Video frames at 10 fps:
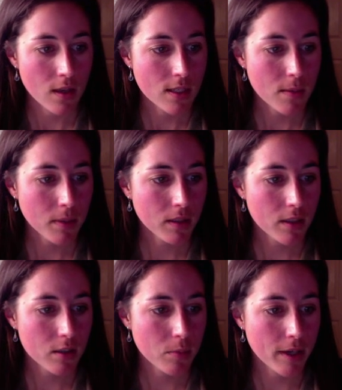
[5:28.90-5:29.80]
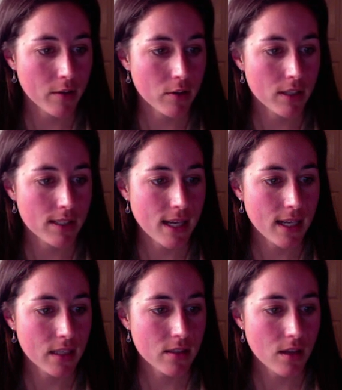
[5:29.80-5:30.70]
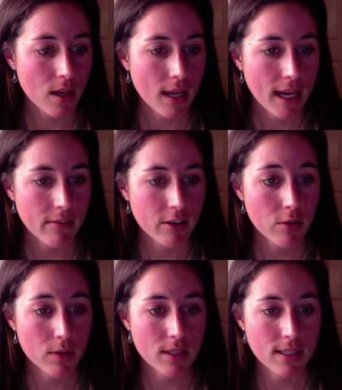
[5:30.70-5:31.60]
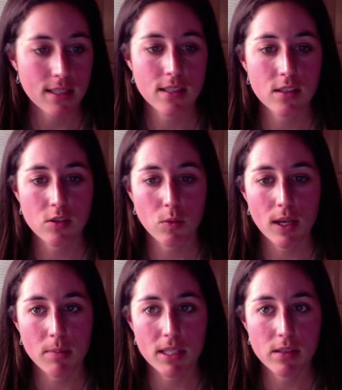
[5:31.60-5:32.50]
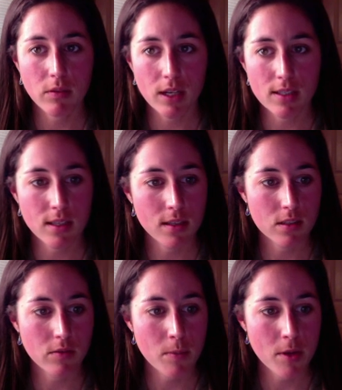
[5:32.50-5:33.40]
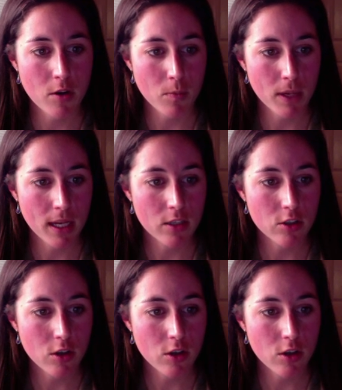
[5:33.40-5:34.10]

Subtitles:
Typically, your priority settings have to do with the distance away a piece of content is from the home page.